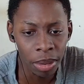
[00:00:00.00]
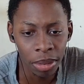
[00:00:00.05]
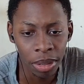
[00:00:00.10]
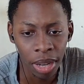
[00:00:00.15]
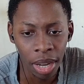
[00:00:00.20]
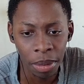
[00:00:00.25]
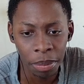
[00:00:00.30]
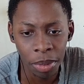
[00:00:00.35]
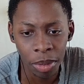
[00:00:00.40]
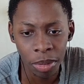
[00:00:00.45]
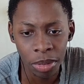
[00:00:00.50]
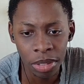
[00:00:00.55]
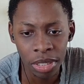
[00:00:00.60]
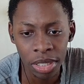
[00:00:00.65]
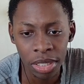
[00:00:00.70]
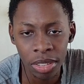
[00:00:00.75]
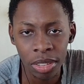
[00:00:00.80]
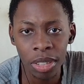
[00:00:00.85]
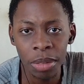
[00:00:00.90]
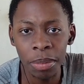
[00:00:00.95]
gonna lie, bro.
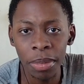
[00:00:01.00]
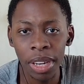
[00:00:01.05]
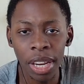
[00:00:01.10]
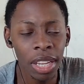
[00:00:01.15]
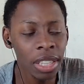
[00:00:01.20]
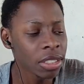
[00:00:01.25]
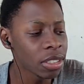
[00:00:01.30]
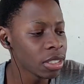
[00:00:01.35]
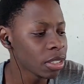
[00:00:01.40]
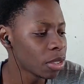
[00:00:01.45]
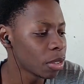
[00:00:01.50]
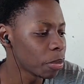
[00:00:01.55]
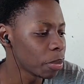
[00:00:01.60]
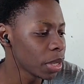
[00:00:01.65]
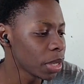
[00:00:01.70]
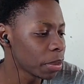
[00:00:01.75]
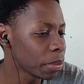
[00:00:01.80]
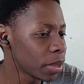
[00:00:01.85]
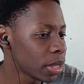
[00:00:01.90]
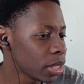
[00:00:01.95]
She talking about like she gonna
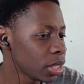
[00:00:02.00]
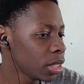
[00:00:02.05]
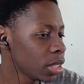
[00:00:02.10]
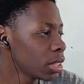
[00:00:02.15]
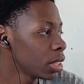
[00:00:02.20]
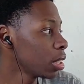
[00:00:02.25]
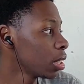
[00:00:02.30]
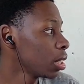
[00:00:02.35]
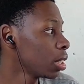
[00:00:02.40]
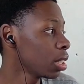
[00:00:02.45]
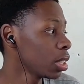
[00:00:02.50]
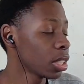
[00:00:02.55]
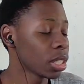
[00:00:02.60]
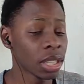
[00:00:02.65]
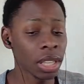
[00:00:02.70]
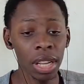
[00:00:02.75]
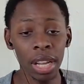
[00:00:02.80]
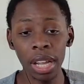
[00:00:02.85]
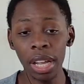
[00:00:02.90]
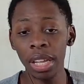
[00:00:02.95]
make money.
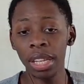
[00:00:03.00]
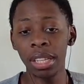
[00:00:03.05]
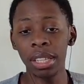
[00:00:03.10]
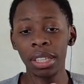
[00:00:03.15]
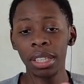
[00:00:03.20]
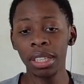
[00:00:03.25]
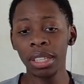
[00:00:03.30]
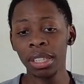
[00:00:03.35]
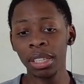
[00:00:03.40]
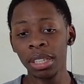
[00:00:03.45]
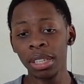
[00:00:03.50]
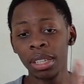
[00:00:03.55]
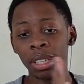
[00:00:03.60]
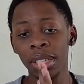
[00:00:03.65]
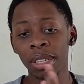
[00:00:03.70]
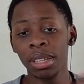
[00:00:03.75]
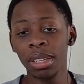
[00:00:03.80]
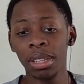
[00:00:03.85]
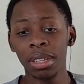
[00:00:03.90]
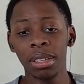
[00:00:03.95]
Hey,
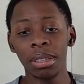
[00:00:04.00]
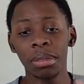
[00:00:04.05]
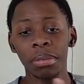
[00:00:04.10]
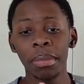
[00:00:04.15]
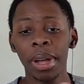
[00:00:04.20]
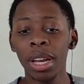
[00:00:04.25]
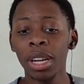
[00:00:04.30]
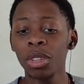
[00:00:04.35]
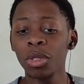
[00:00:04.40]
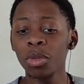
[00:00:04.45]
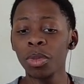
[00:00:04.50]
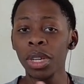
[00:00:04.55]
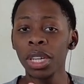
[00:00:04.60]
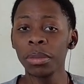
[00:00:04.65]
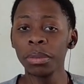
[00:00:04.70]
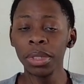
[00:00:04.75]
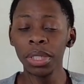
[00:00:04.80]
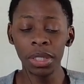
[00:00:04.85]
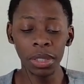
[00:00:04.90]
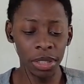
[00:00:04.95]
might as well,
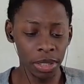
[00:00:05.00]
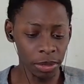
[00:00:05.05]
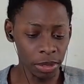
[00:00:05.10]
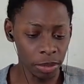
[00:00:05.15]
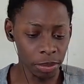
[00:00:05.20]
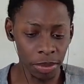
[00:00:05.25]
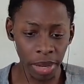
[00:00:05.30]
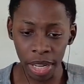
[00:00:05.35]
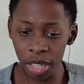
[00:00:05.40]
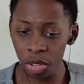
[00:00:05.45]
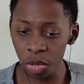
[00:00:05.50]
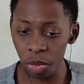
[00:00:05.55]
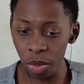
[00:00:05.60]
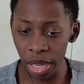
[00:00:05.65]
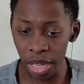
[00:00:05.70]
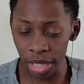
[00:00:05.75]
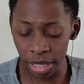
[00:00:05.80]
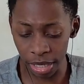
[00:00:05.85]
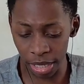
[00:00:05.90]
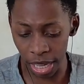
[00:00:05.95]
might as
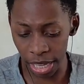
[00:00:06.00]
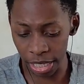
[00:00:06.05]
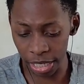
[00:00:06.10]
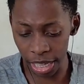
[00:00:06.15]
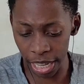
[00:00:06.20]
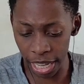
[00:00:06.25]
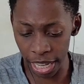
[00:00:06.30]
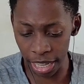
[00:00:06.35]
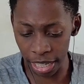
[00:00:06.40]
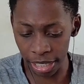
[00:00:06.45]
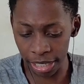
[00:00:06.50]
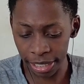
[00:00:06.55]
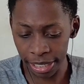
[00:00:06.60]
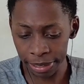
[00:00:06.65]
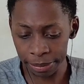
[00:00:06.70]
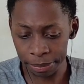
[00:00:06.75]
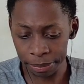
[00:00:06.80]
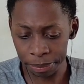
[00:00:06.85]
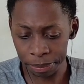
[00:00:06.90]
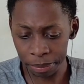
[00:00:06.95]
well like at
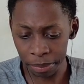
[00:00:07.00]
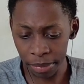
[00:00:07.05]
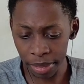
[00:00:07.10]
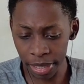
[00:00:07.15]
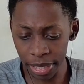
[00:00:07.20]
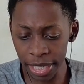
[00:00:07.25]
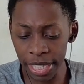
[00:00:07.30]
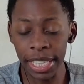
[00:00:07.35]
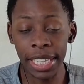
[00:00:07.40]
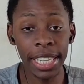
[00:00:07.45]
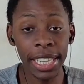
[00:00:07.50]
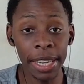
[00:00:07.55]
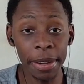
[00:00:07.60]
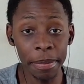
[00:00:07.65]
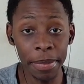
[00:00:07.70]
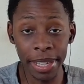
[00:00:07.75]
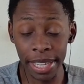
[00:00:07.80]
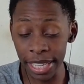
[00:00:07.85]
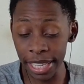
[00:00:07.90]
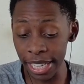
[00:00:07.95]
give
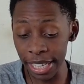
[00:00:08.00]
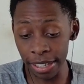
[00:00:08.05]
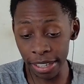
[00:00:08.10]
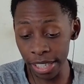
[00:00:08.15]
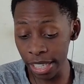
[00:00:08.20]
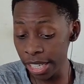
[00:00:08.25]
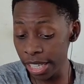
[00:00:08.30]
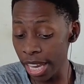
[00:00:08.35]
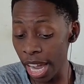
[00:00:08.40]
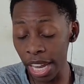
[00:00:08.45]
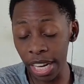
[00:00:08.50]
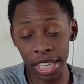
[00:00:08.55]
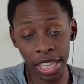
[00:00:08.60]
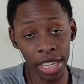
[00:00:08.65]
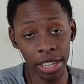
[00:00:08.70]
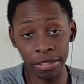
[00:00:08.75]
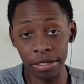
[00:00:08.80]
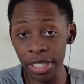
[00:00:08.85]
me give, he gotta give